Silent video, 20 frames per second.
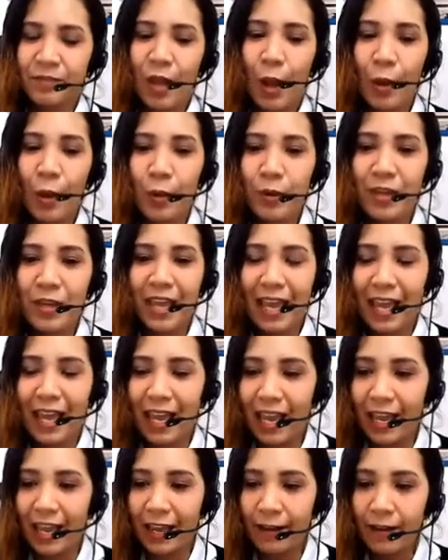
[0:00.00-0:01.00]

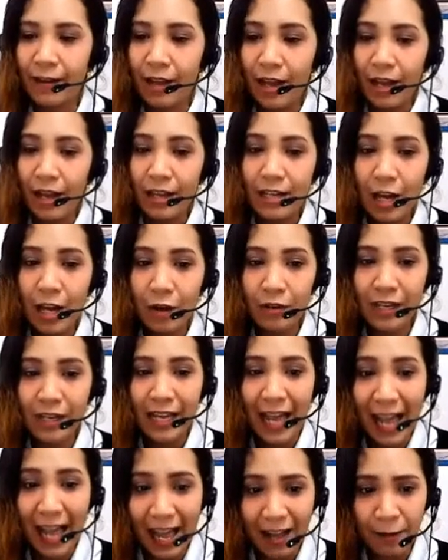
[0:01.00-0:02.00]
Okay. Now,
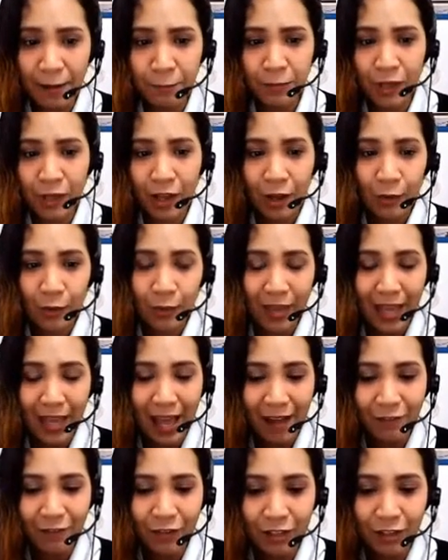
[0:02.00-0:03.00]
Gab, we
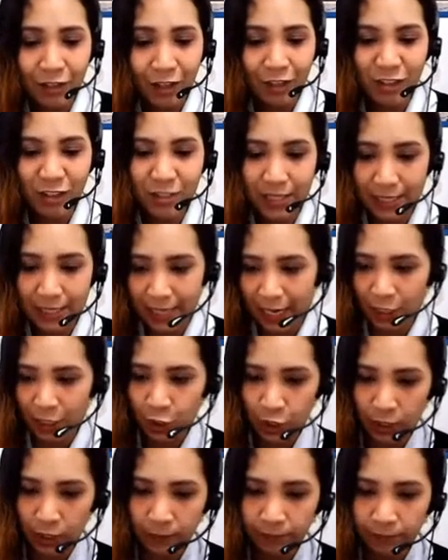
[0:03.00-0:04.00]
have another
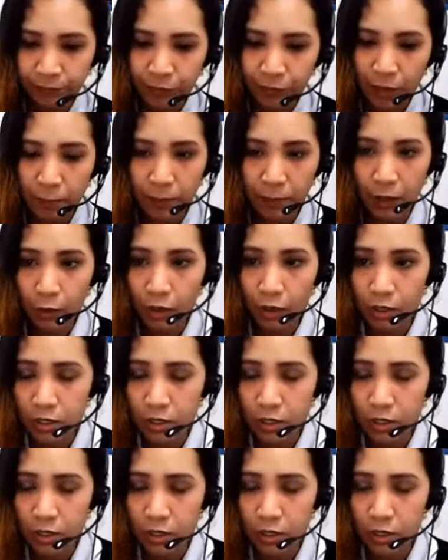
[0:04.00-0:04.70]
dictation, but